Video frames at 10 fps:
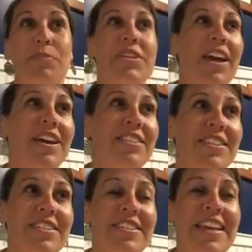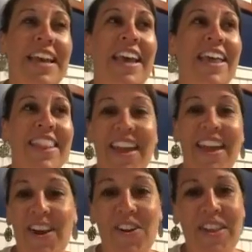Texas
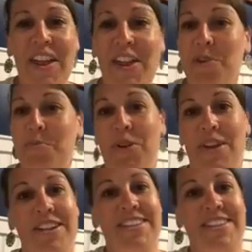there, and they knew Brent.